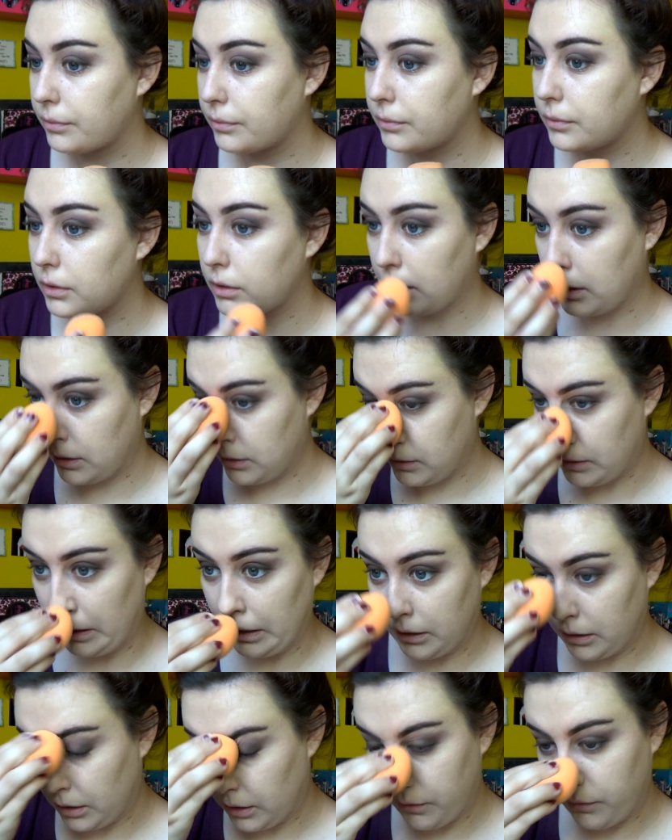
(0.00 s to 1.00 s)
Okay, so
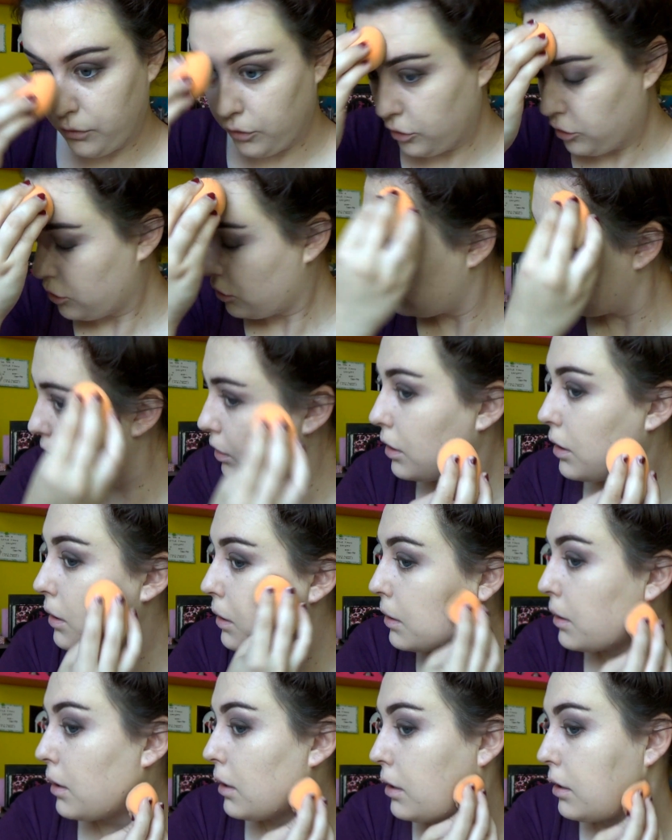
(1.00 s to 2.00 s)
that coverage
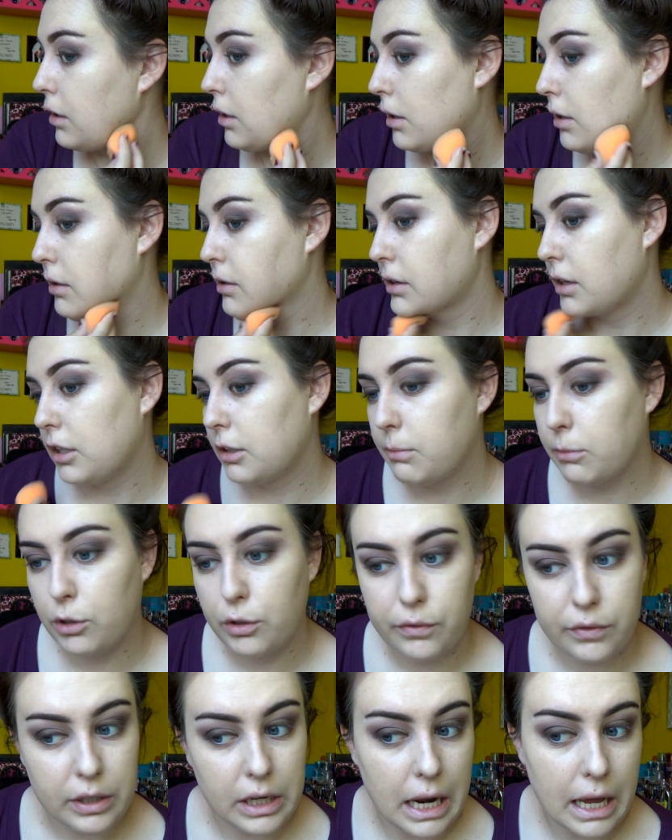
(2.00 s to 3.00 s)
is more
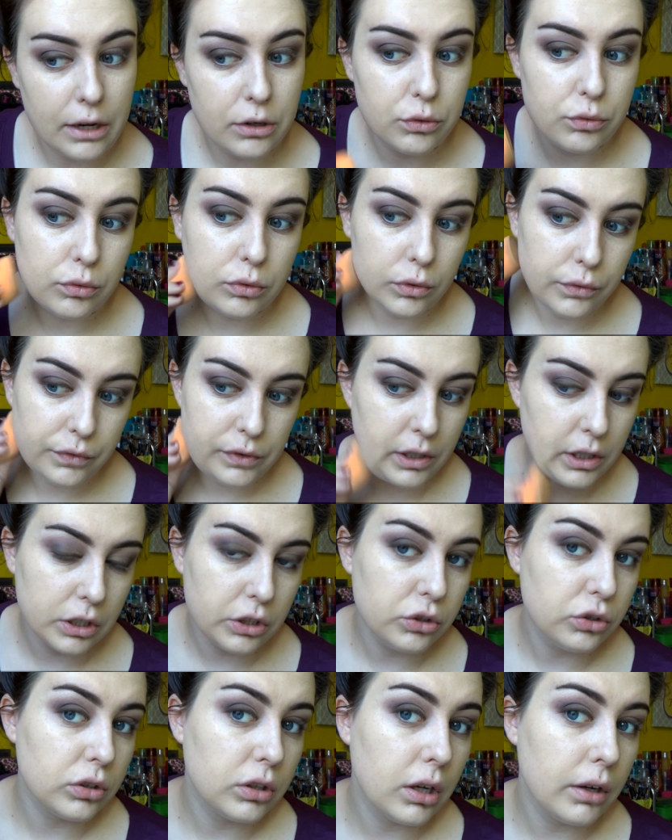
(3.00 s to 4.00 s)
of a natural
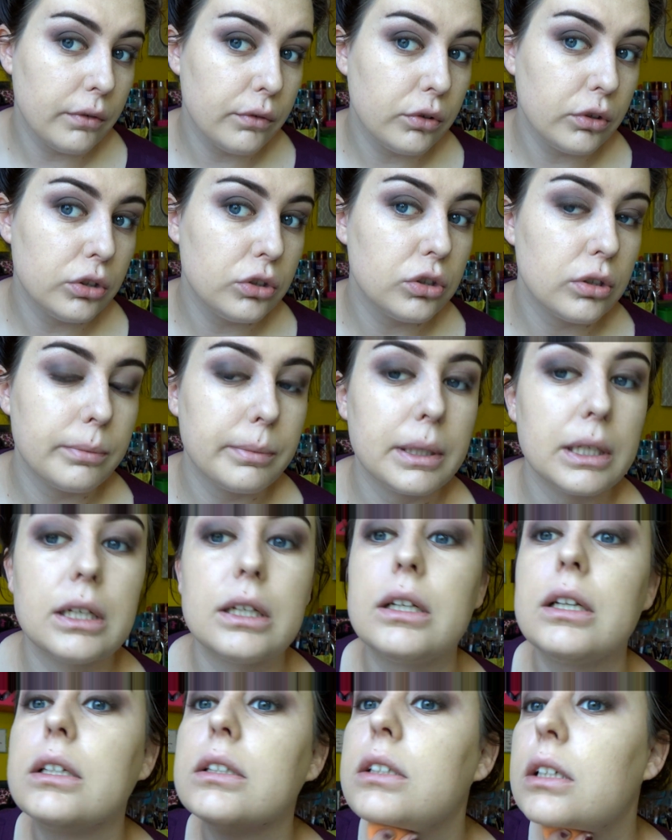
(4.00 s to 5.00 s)
finish coverage. I mean,
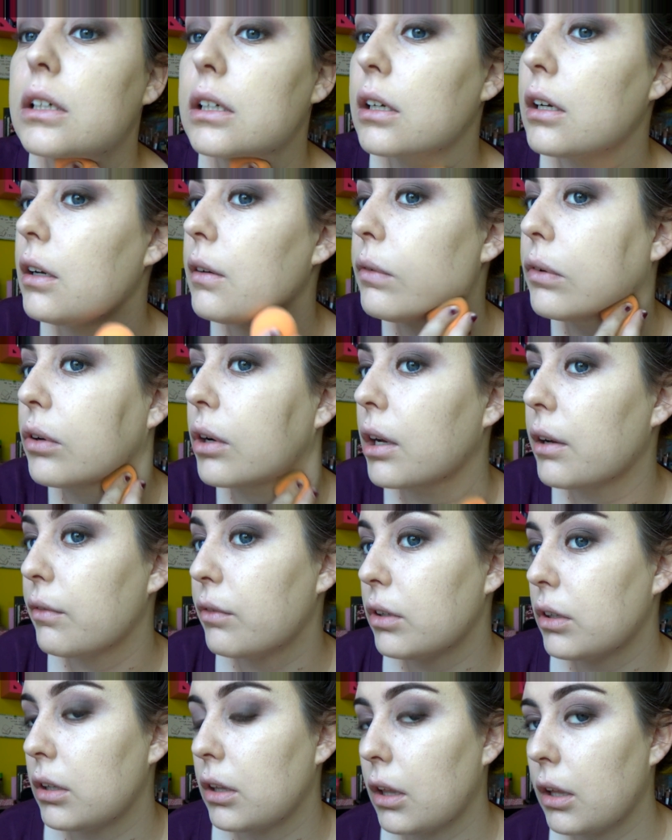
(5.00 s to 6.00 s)
it doesn't cover
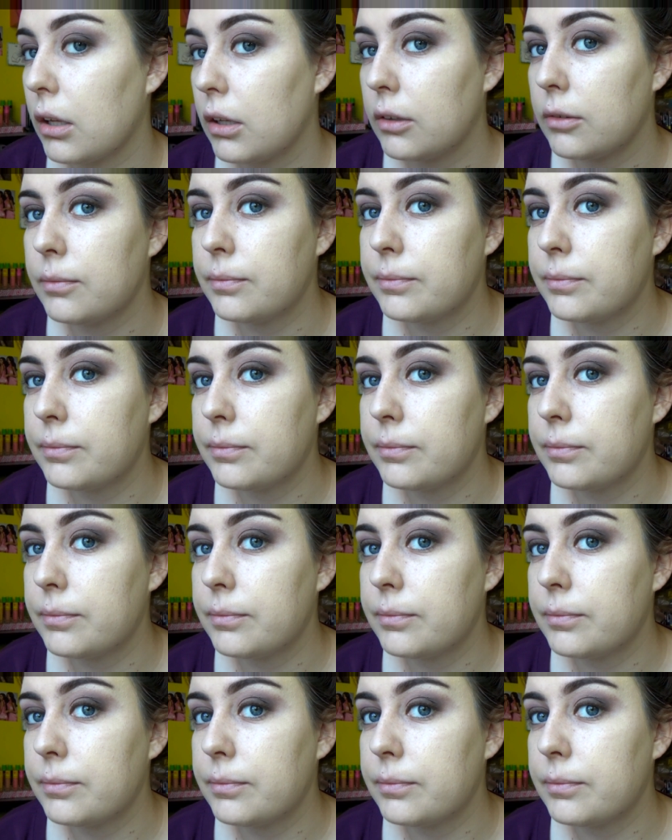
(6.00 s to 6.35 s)
everything.